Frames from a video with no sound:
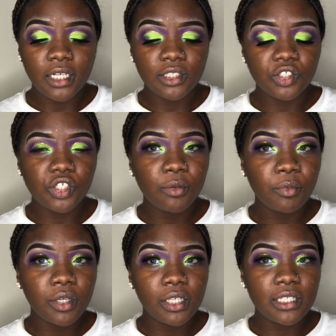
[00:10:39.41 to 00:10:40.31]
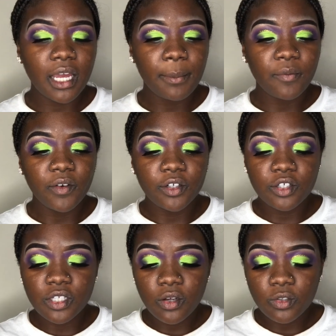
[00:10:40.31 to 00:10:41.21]
shimmery type of
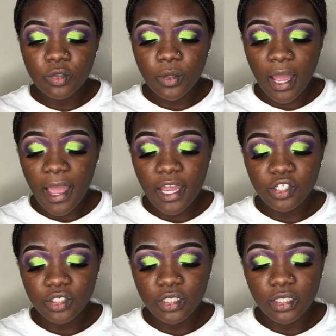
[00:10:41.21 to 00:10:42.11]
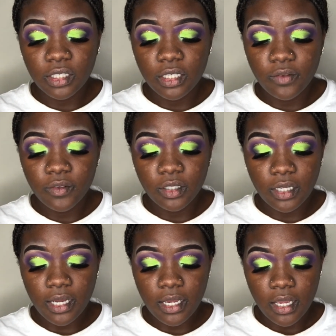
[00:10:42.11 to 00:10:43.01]
undertone to it. I actually love it a
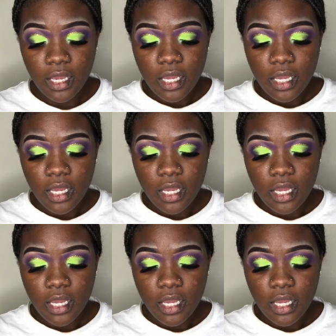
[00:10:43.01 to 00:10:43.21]
lot.